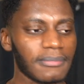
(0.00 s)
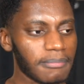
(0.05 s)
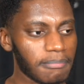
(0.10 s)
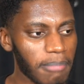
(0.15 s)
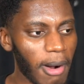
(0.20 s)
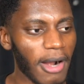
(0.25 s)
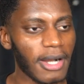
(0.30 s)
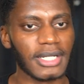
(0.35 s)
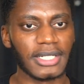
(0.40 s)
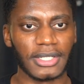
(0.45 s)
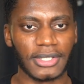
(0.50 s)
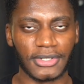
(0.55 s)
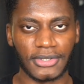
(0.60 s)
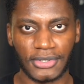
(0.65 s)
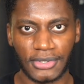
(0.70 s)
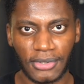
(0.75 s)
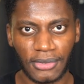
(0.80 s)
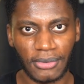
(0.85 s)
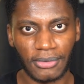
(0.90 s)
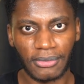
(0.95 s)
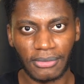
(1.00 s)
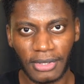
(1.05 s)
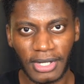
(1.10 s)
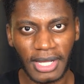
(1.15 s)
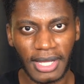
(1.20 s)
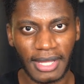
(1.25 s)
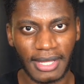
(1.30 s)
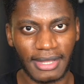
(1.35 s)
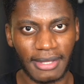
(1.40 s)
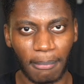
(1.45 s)
partner to
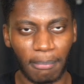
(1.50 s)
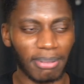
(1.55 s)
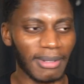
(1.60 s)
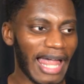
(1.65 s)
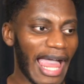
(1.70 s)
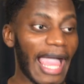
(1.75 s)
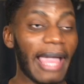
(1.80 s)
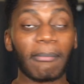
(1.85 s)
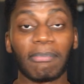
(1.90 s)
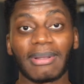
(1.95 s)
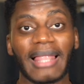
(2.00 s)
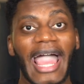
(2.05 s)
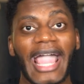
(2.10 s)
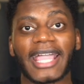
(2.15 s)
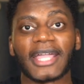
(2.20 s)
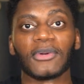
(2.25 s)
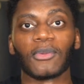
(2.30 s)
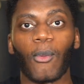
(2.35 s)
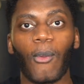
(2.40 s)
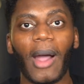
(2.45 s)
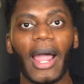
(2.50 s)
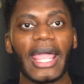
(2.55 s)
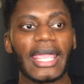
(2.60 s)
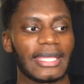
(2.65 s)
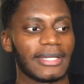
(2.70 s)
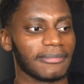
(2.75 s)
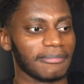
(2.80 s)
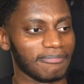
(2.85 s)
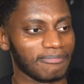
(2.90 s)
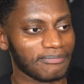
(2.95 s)
the black and white.
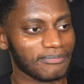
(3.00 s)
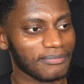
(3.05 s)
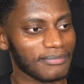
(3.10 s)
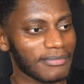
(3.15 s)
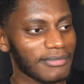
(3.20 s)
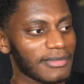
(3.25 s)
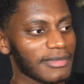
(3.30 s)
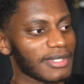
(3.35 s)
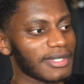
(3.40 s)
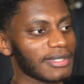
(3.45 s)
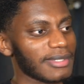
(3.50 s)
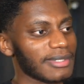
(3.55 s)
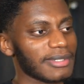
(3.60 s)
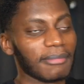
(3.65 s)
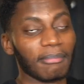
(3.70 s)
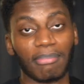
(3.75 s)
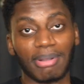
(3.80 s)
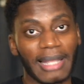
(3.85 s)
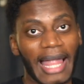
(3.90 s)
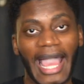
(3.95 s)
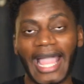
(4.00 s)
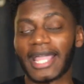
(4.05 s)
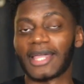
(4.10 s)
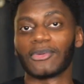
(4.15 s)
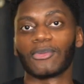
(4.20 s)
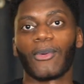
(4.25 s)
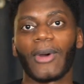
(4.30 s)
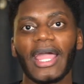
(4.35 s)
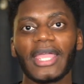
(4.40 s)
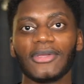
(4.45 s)
Black
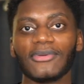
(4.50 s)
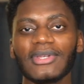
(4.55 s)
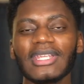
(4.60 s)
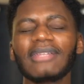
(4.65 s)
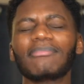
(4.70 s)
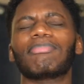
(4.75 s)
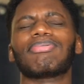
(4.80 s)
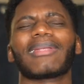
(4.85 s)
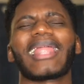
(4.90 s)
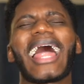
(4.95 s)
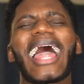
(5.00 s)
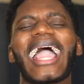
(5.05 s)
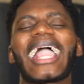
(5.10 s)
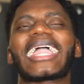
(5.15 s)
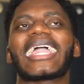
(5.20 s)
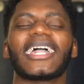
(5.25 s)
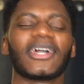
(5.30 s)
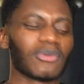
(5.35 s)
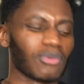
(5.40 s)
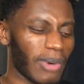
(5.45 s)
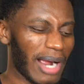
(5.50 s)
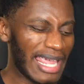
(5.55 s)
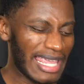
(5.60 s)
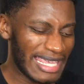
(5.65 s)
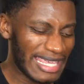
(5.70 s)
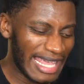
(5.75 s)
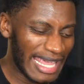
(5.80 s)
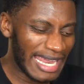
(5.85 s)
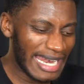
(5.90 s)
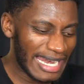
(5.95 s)
and white. You need black and white,
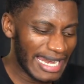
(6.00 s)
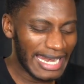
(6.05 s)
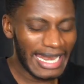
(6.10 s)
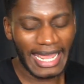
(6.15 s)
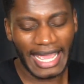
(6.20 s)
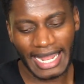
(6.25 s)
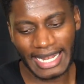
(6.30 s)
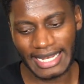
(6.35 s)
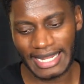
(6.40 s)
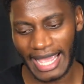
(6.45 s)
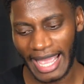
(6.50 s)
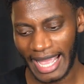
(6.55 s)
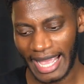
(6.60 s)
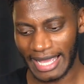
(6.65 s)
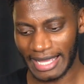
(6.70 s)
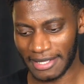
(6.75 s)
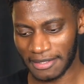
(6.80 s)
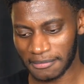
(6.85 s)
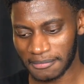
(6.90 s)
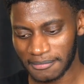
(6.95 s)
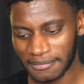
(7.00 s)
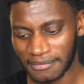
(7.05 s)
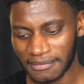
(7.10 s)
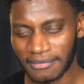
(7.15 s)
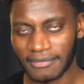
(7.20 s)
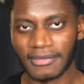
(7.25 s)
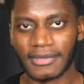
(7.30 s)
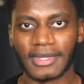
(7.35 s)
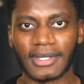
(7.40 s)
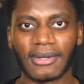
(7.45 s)
yin and yang.
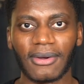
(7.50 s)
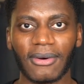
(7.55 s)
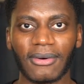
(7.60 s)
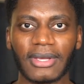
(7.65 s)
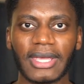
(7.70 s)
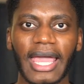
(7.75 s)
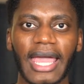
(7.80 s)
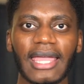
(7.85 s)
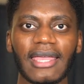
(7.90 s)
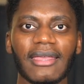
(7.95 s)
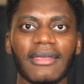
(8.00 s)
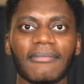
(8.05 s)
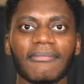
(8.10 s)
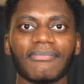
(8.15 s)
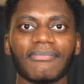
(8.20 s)
Okay?